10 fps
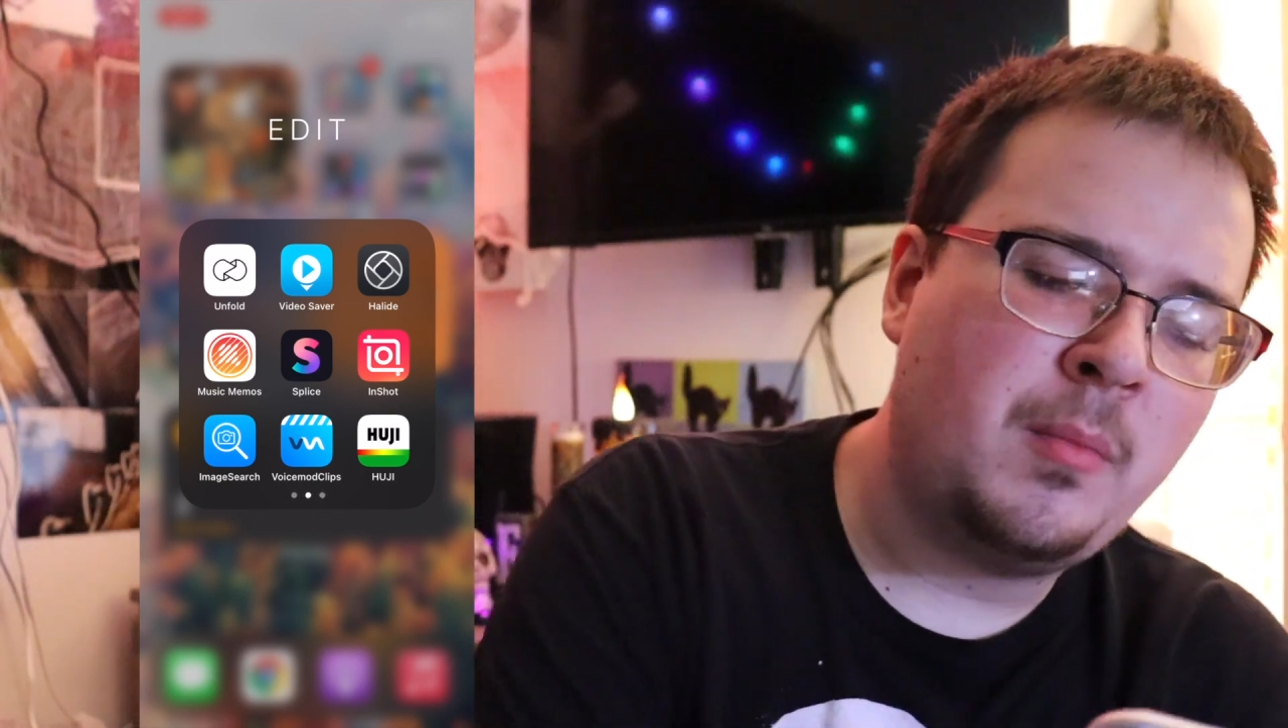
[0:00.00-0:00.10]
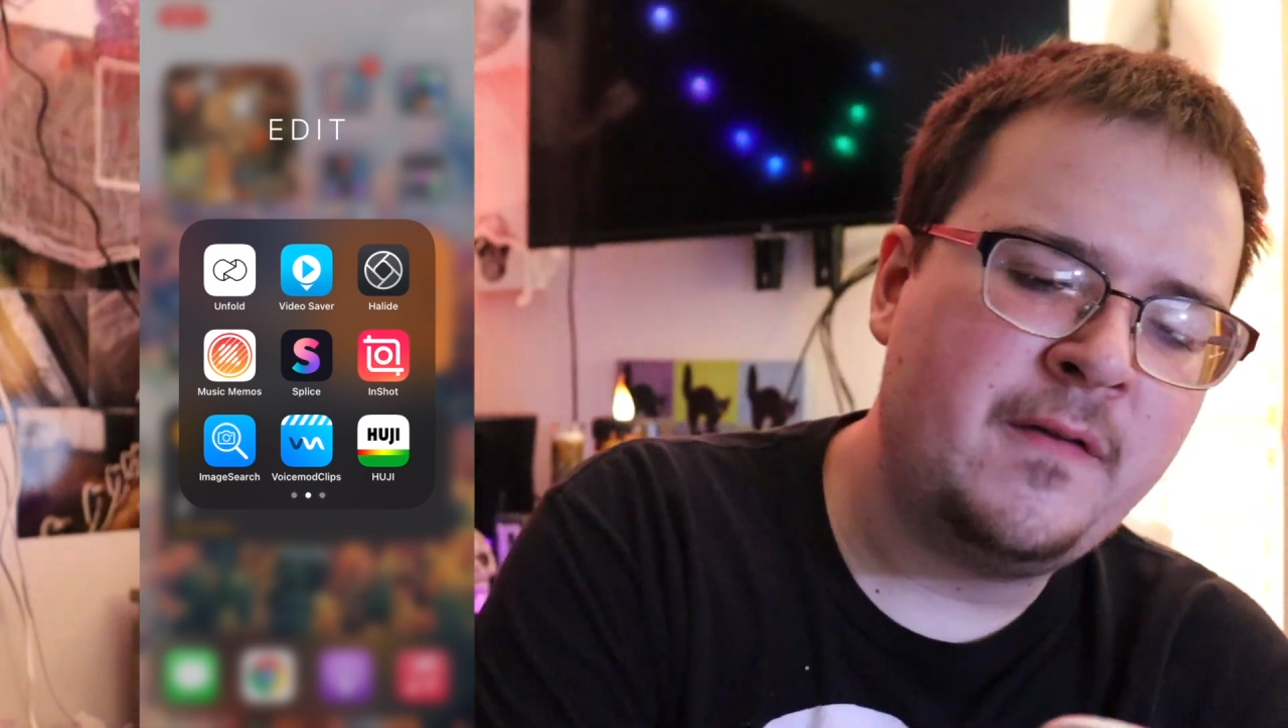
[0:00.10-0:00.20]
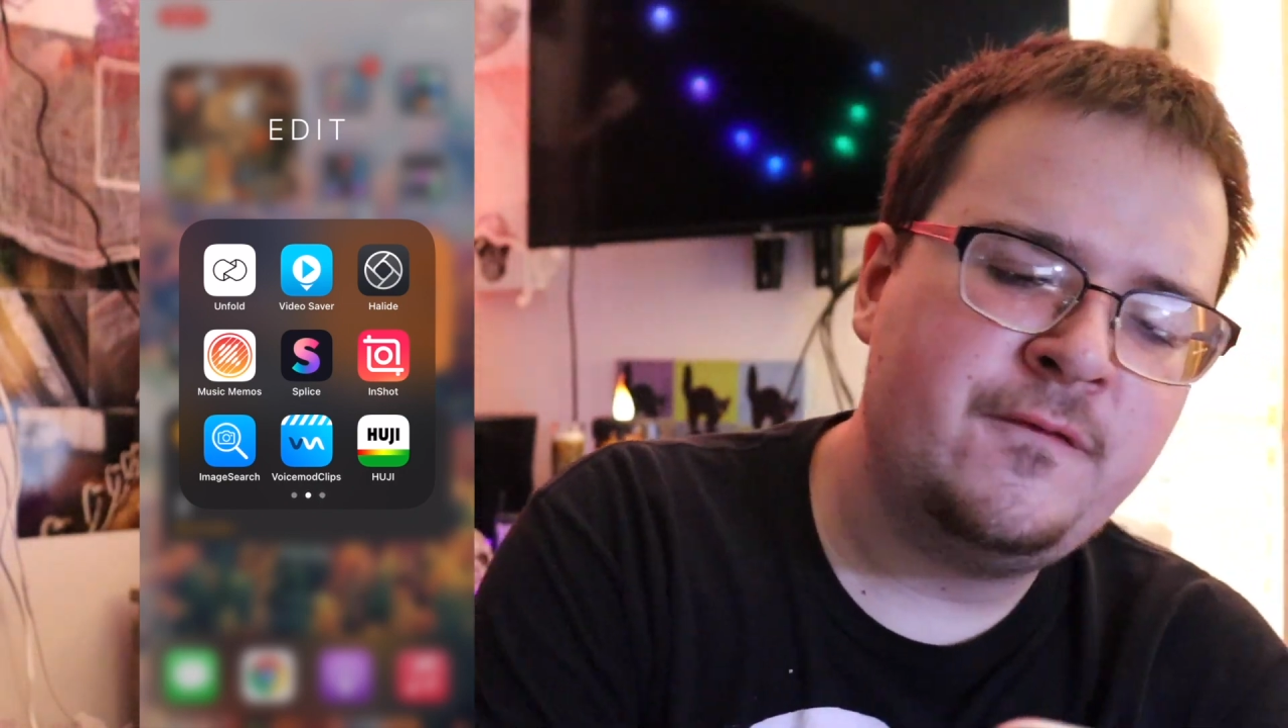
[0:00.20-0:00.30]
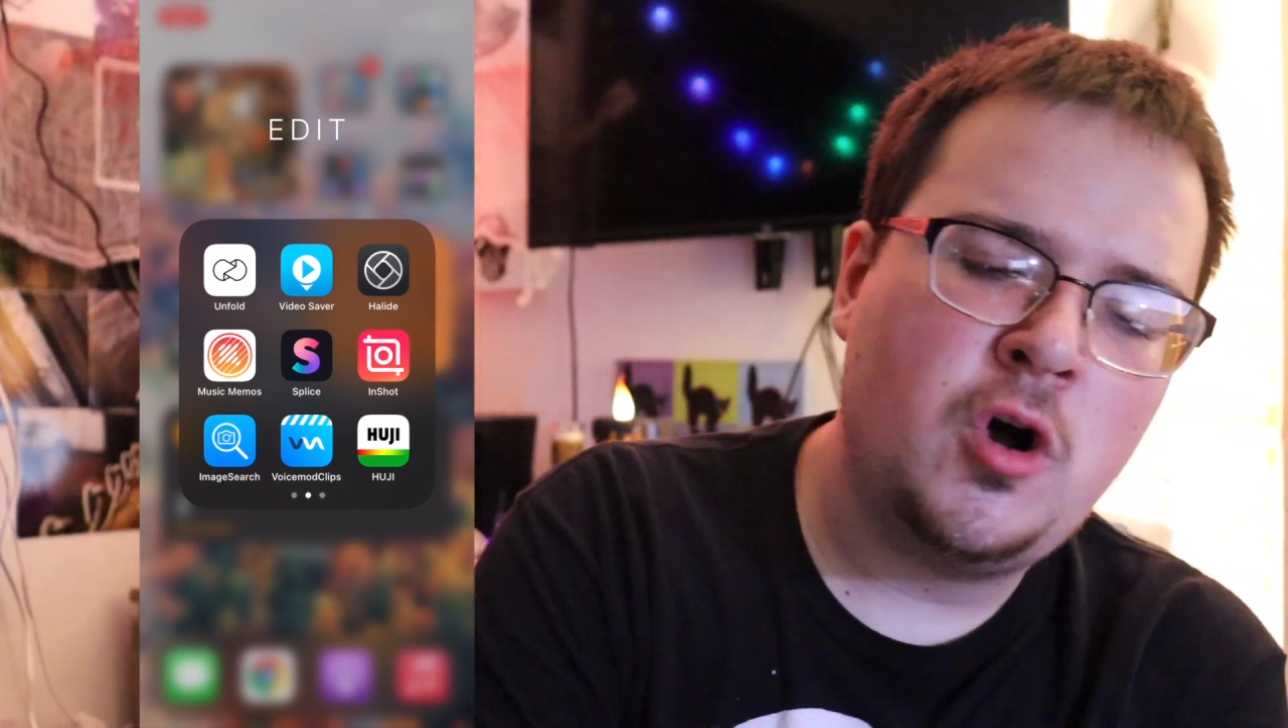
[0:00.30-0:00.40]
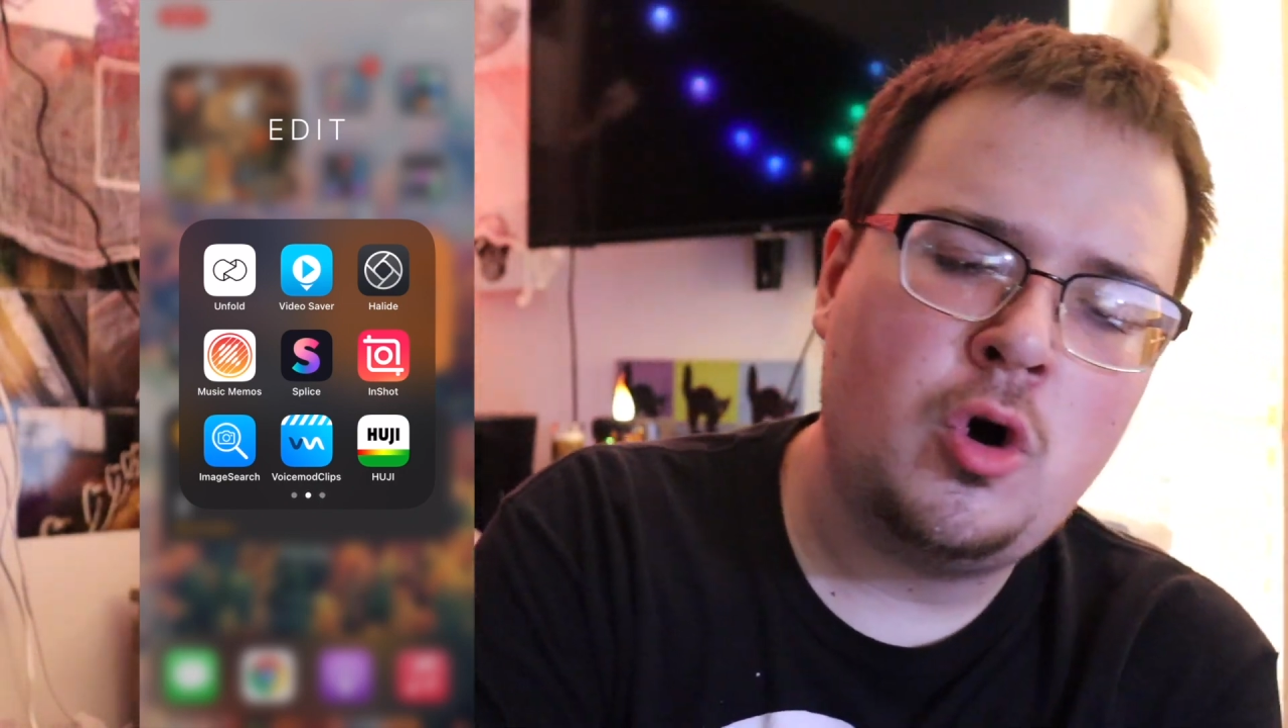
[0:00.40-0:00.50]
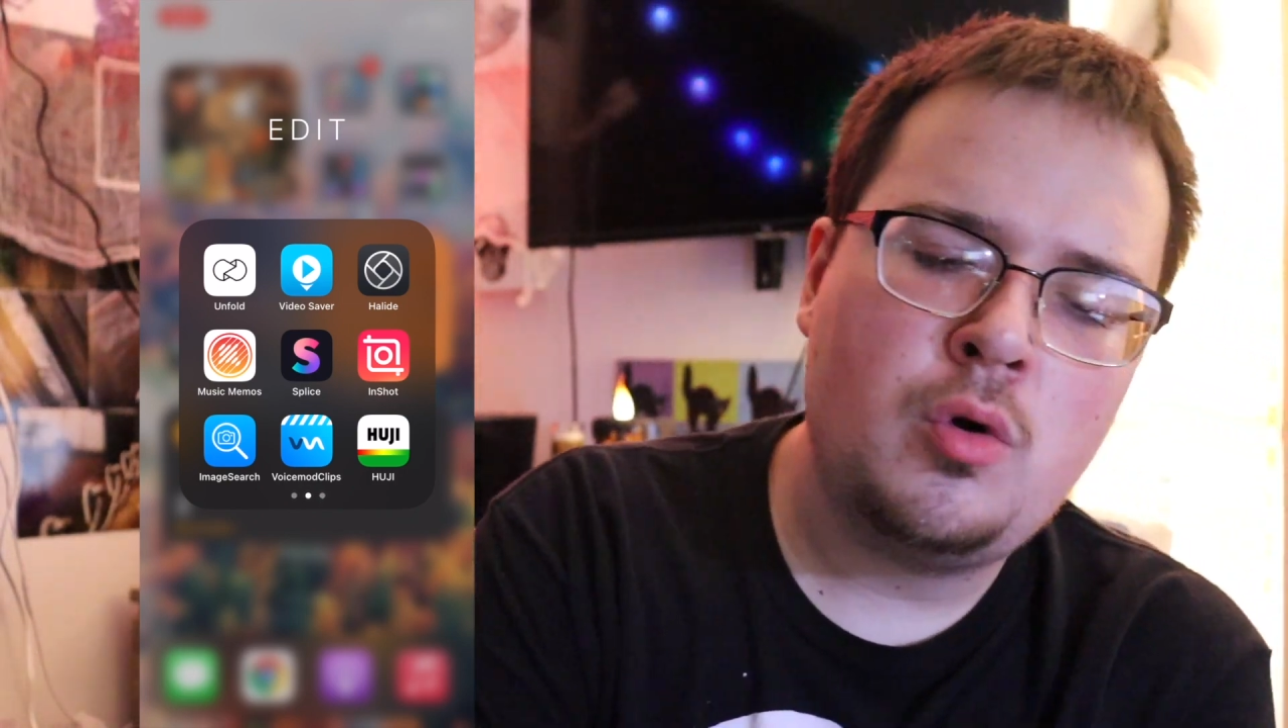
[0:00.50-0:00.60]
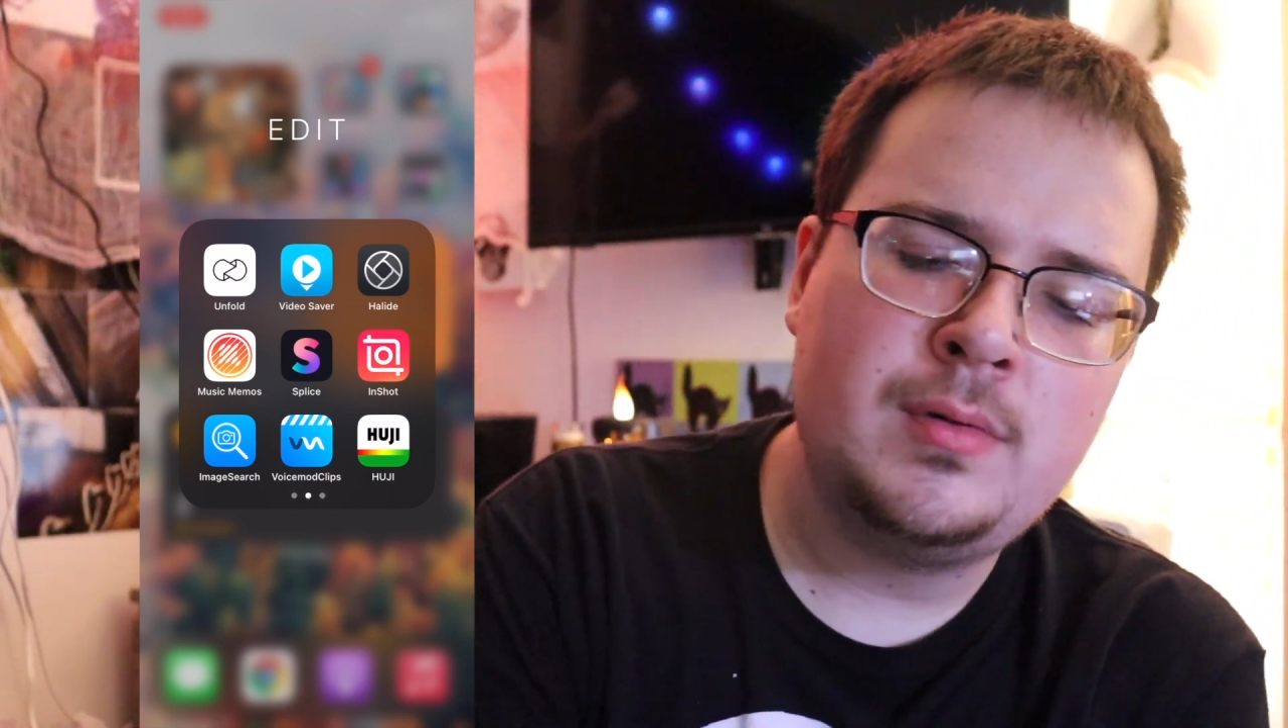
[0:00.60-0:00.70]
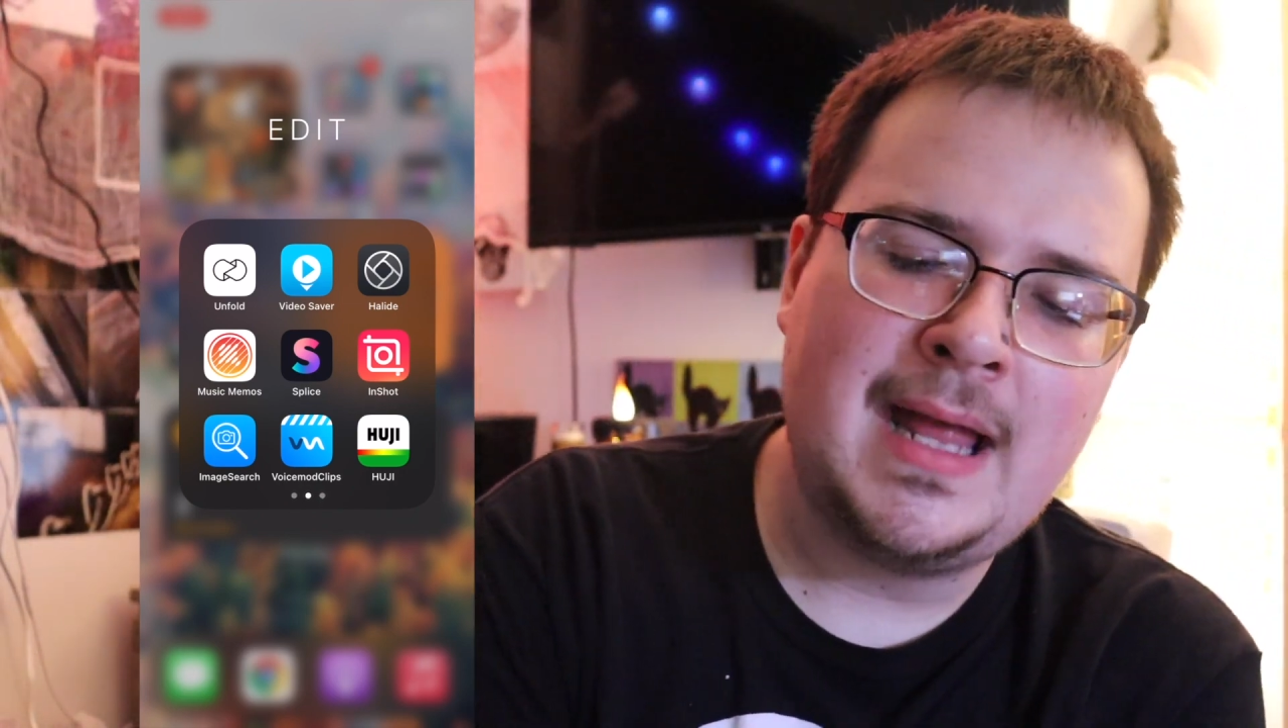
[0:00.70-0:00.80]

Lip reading: my phone